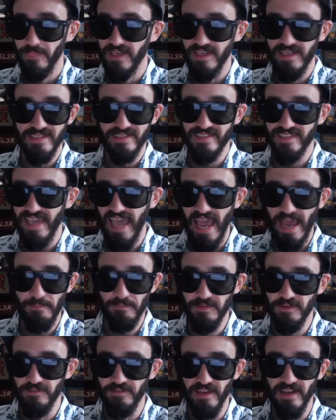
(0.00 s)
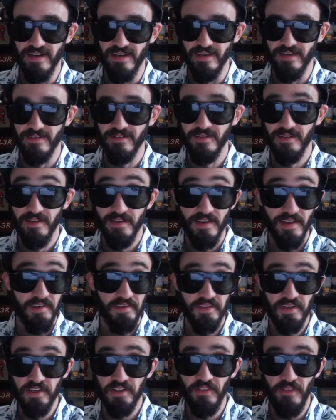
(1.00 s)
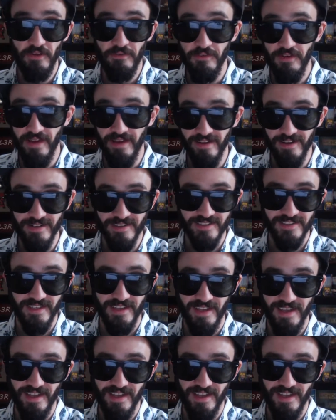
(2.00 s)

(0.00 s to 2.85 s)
It's captivating. And the cliffhangers.